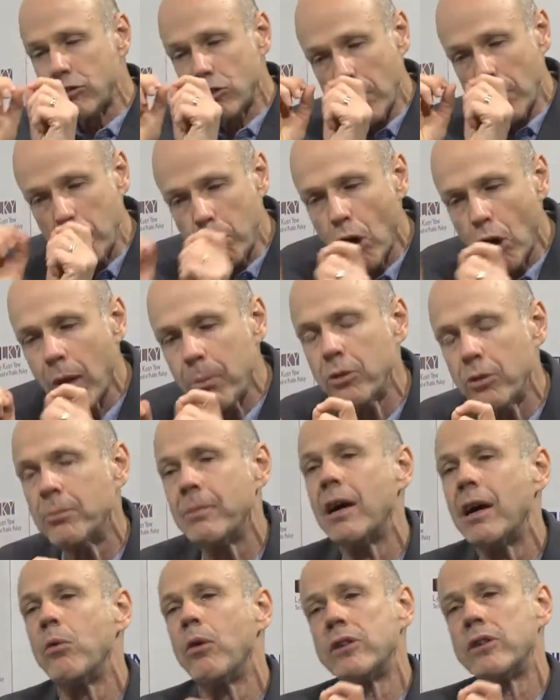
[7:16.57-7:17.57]
the
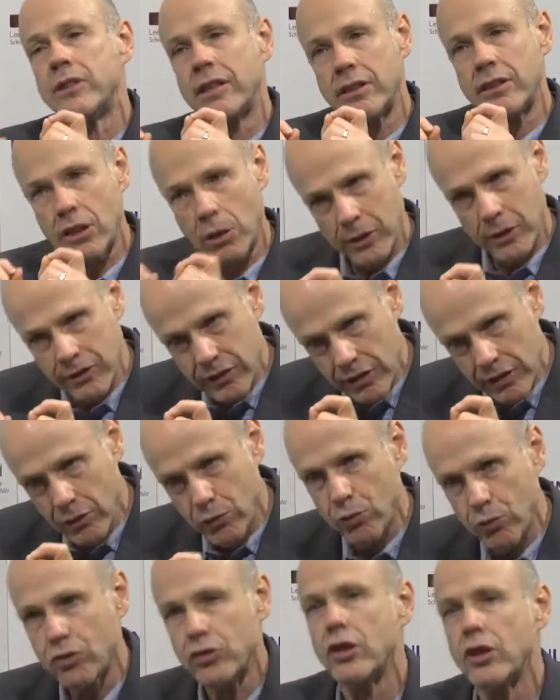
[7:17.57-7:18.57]
problem I was
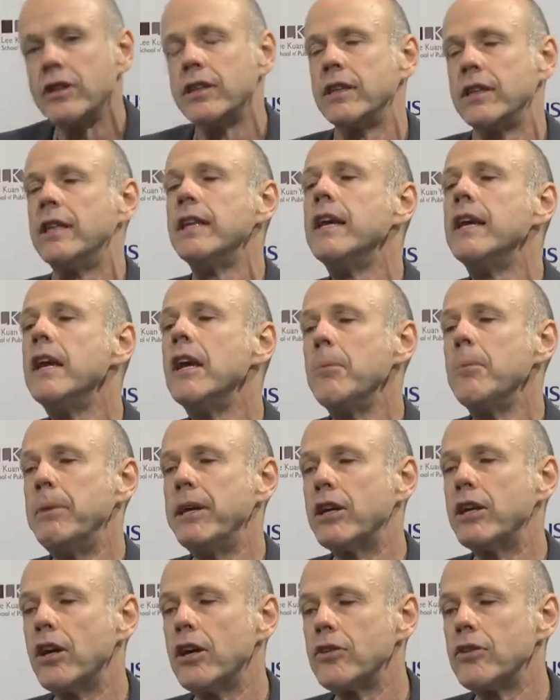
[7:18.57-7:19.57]
interested to study,
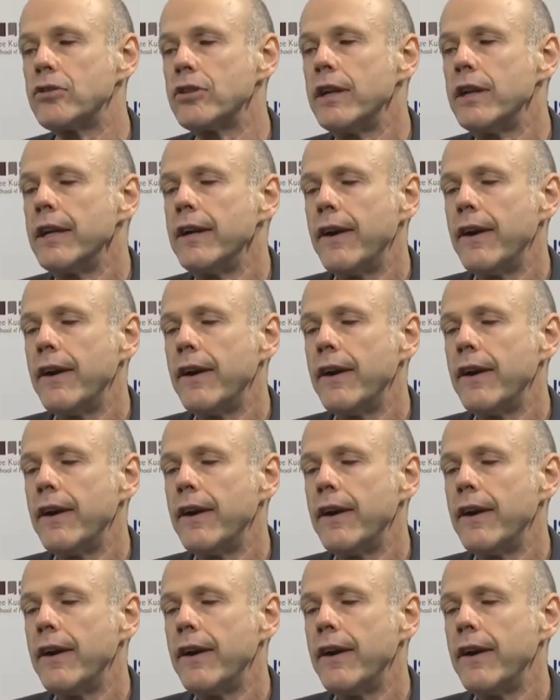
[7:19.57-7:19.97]
because